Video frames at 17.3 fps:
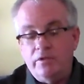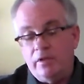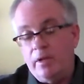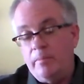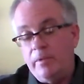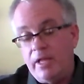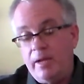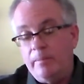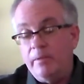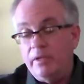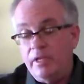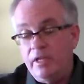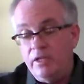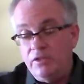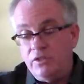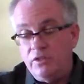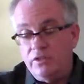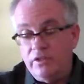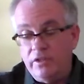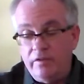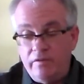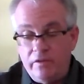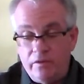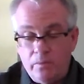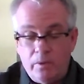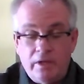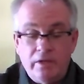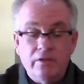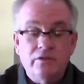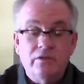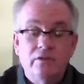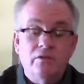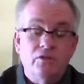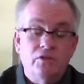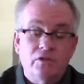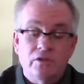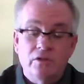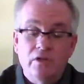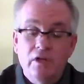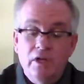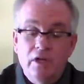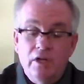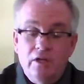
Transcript: a couple applications, either the wetting solution